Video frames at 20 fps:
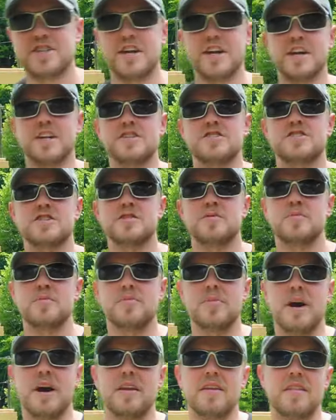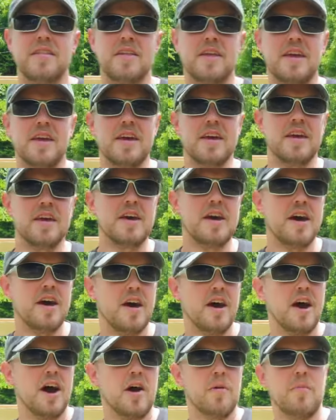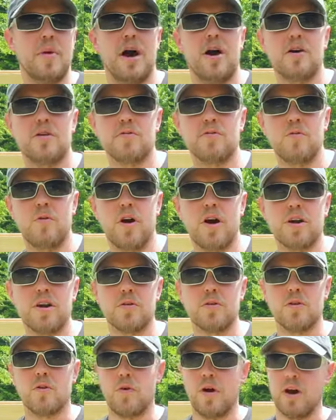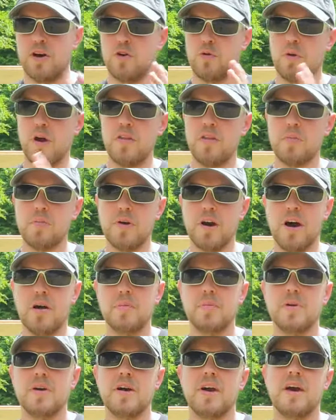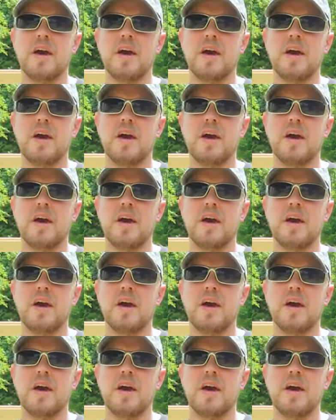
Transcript: changed, but the amount of water required to run the pump